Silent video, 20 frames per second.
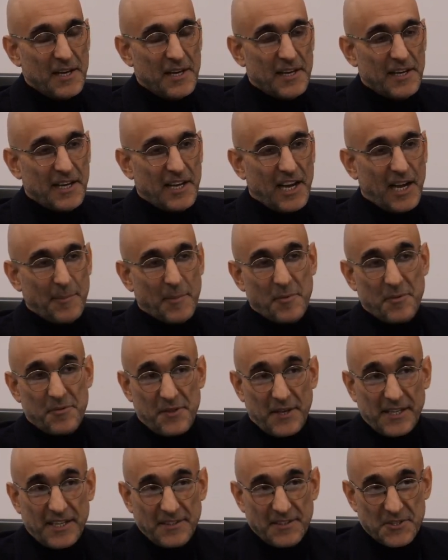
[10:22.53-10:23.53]
I remember
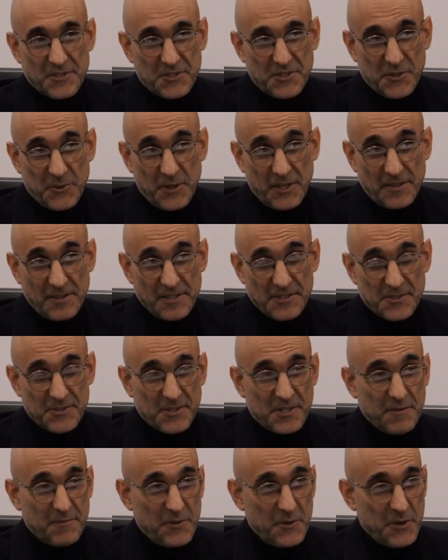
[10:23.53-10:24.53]
thinking this is
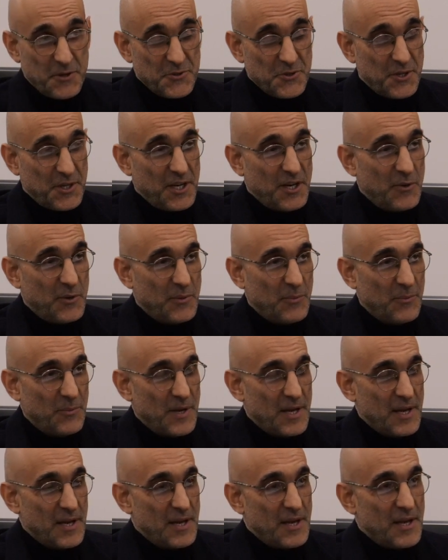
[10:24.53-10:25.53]
a few years ago, and
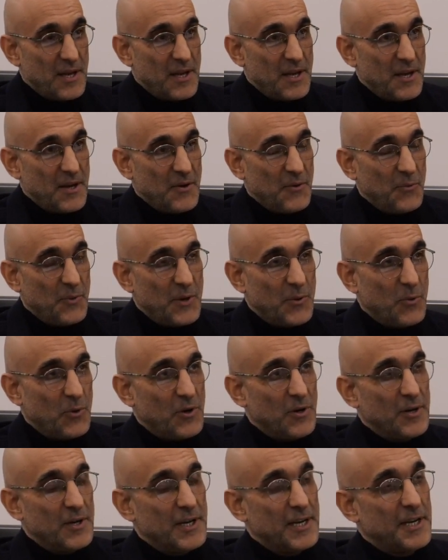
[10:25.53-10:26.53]
we
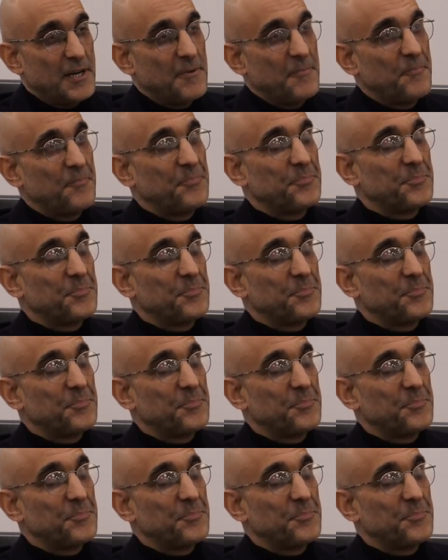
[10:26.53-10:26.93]
were